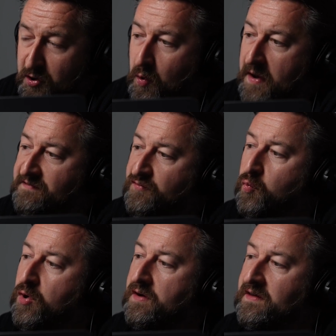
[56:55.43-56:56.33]
US or
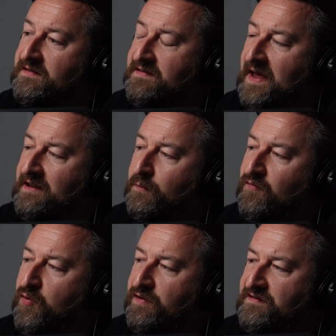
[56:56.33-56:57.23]
work in tandem with US